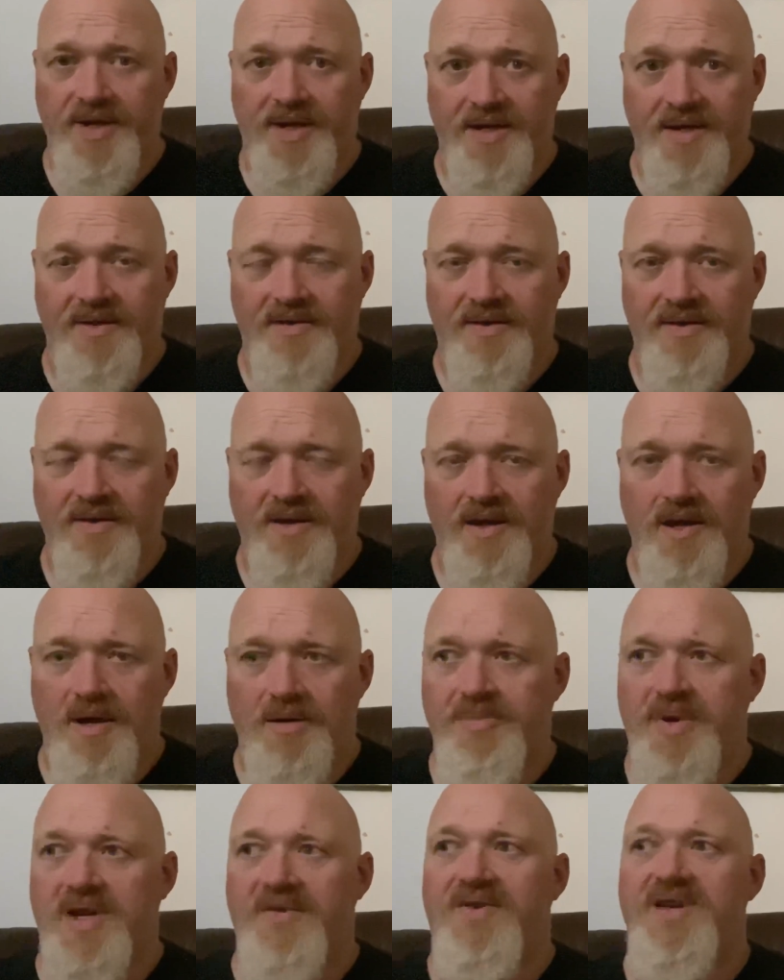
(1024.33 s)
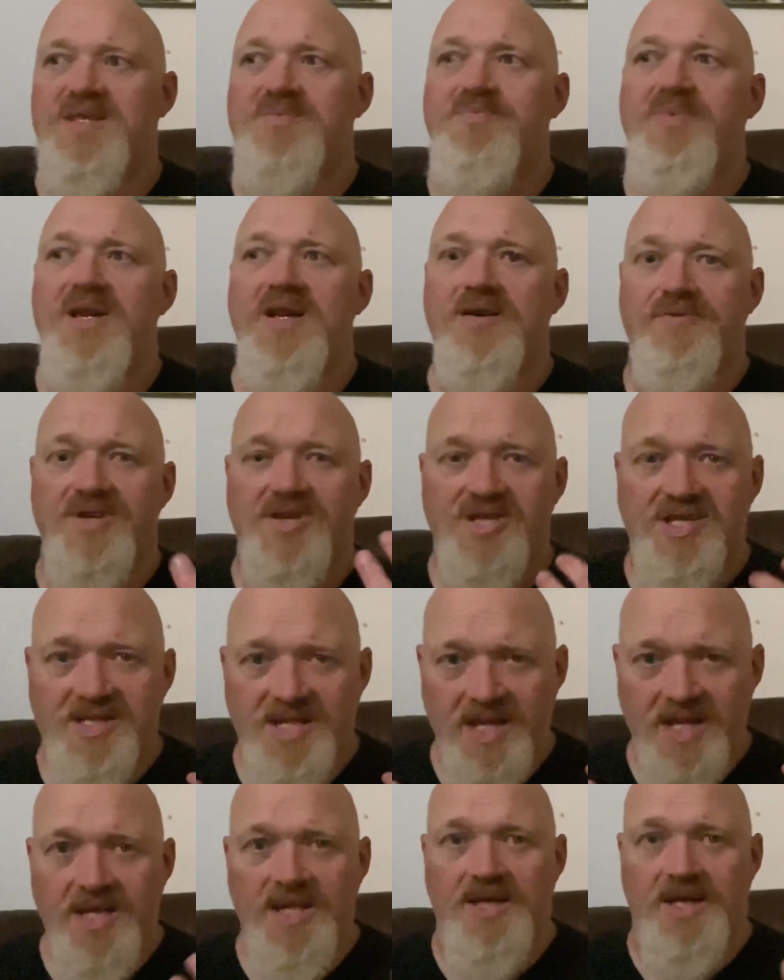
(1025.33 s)
it. But if it's being
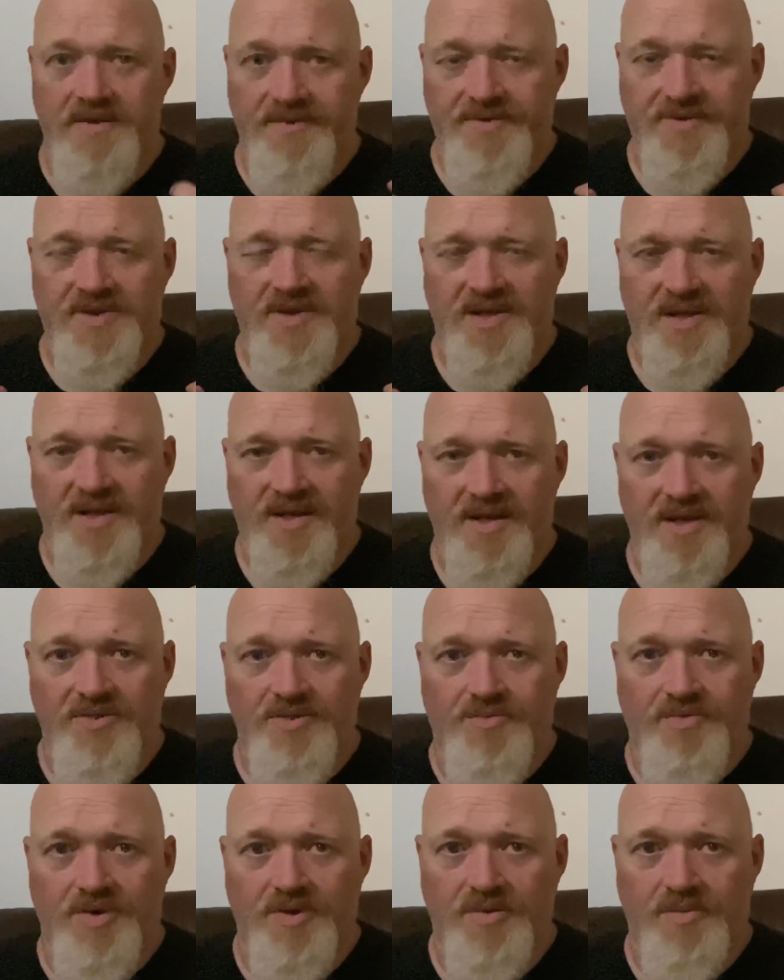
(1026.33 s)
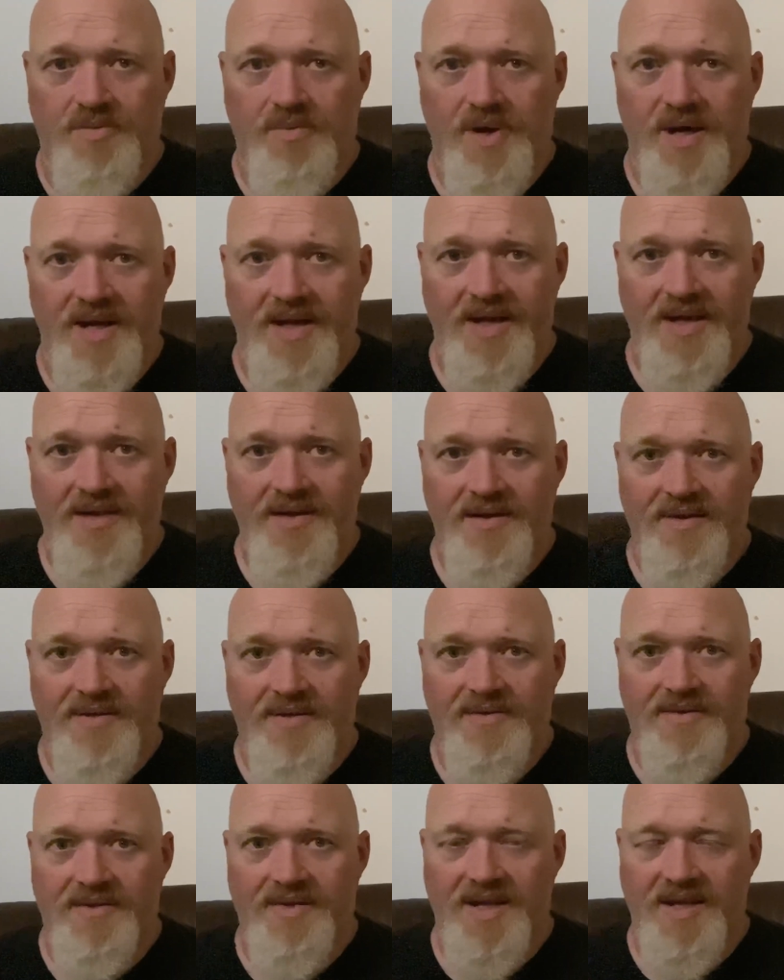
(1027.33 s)
received in the wrong way,
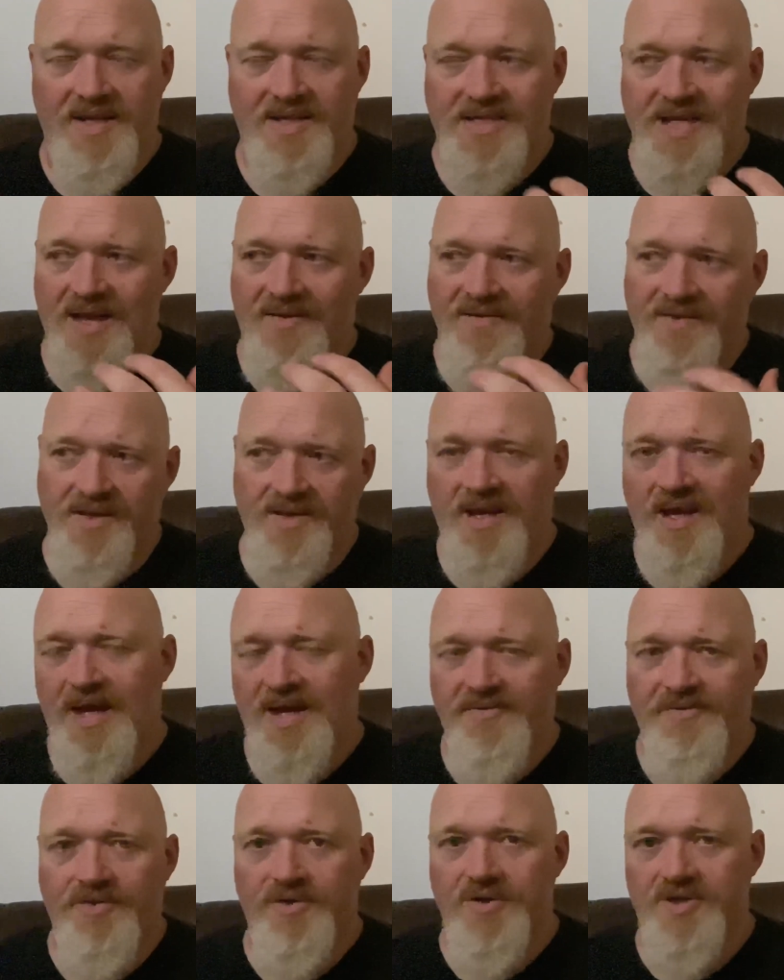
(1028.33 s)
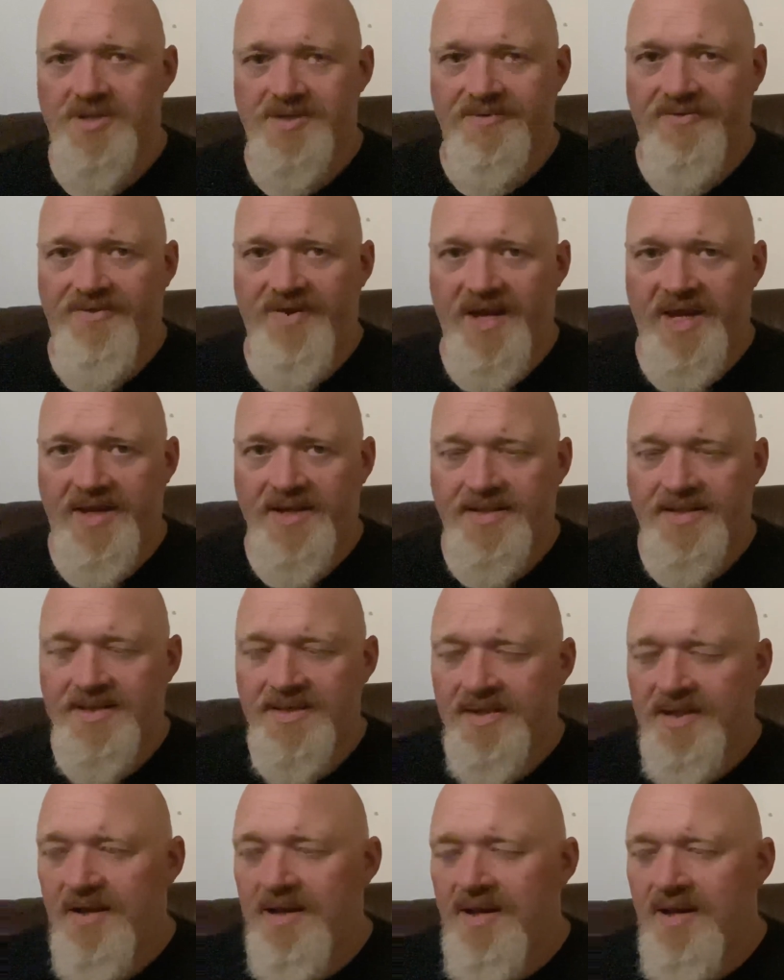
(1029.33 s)
then it's having the adverse effect.
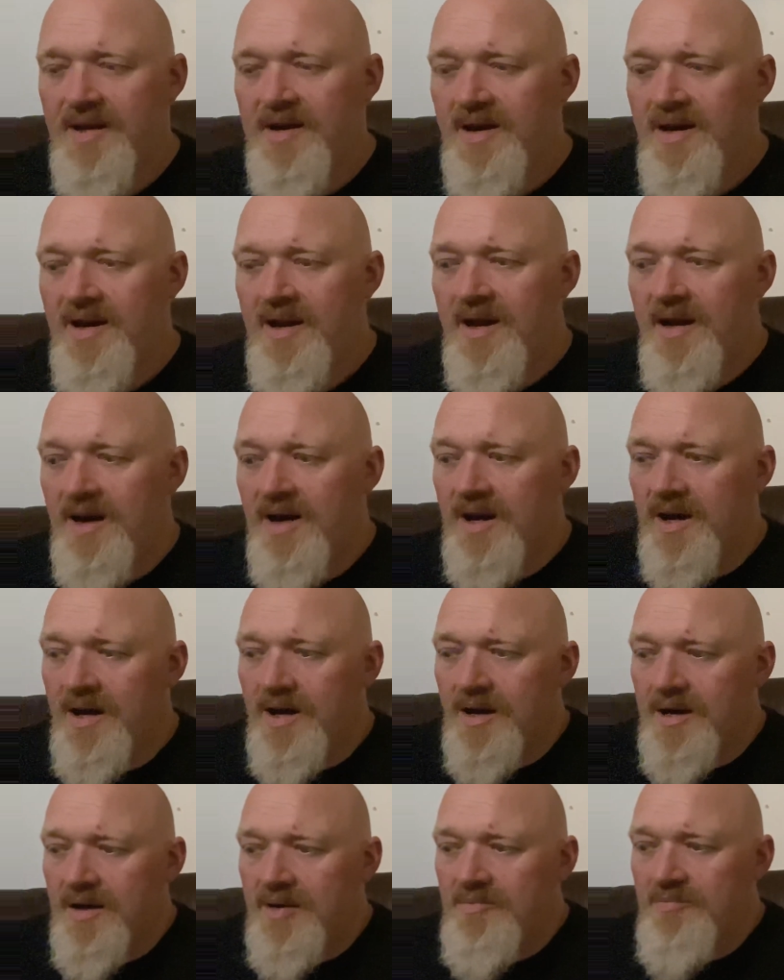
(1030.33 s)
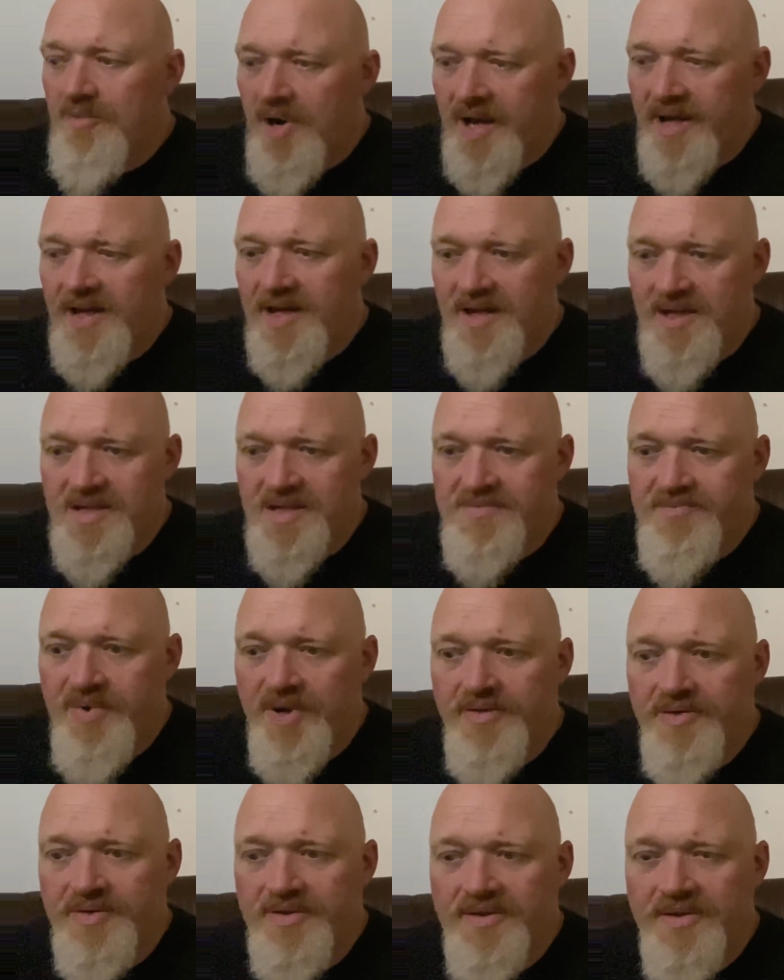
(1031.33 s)
My kids
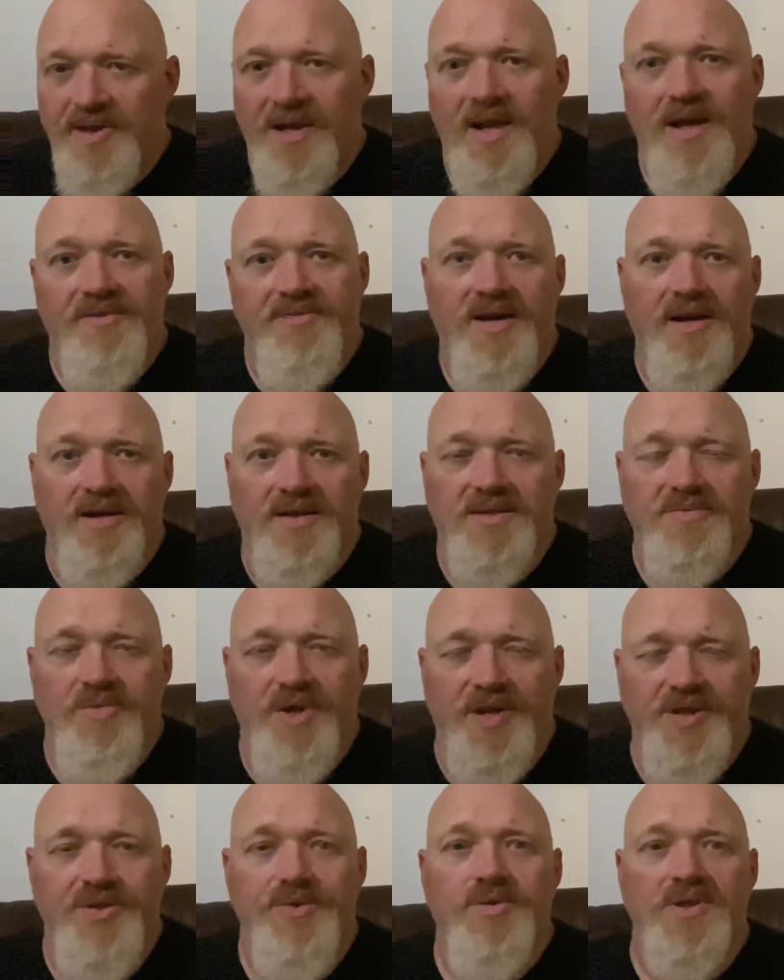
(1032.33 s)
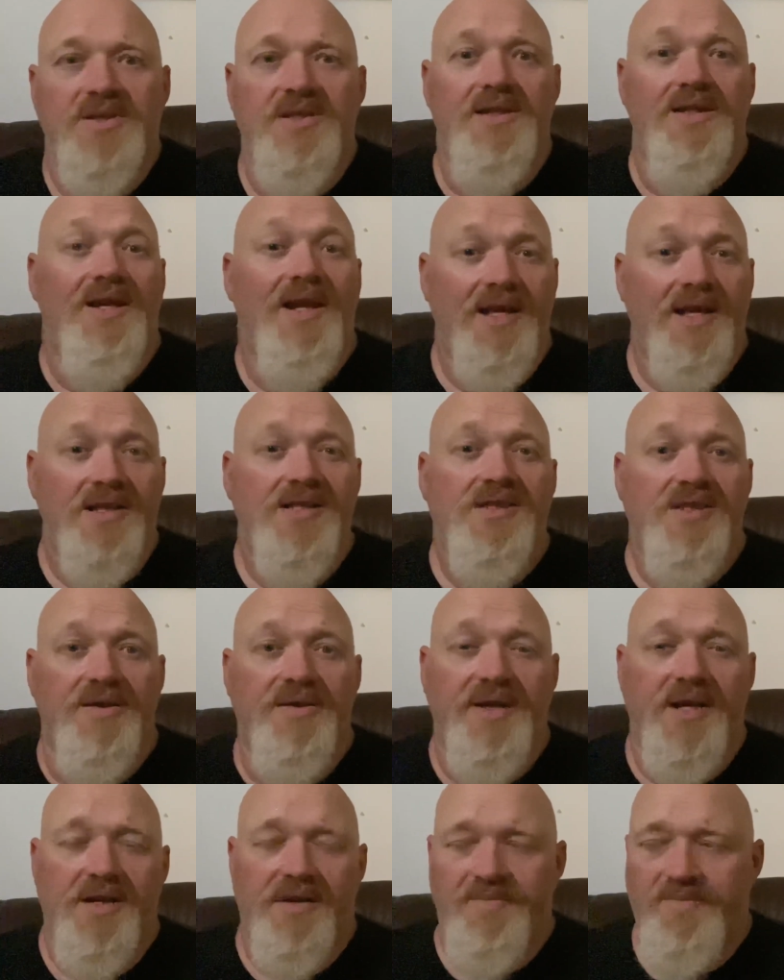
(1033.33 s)
both love hugs. My daughter less so
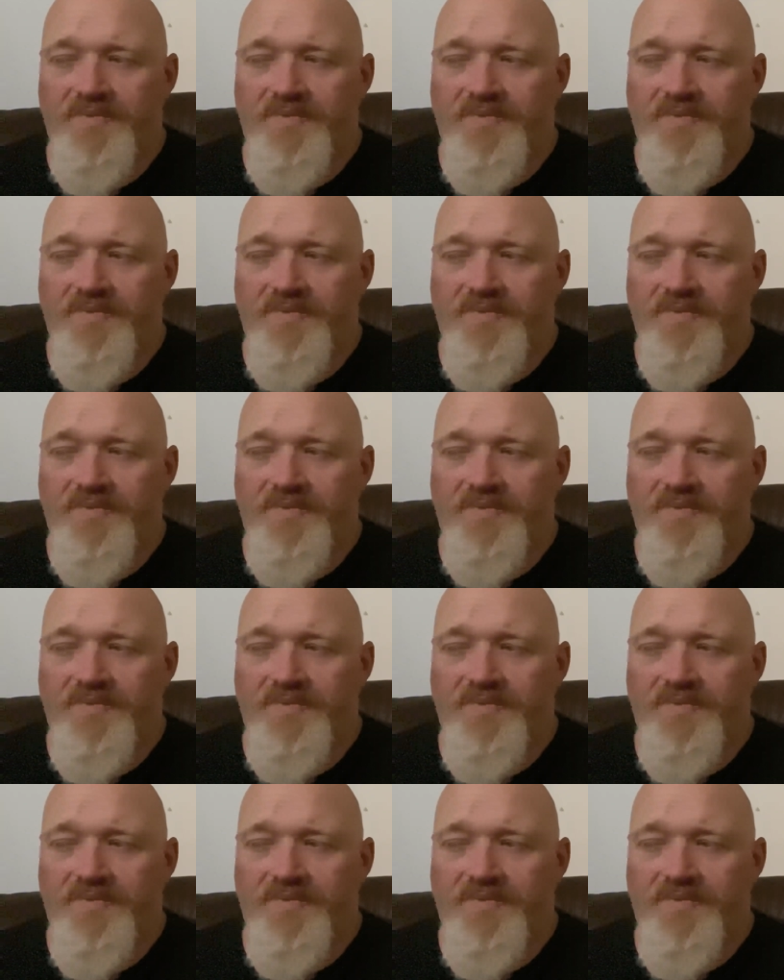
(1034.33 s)
now,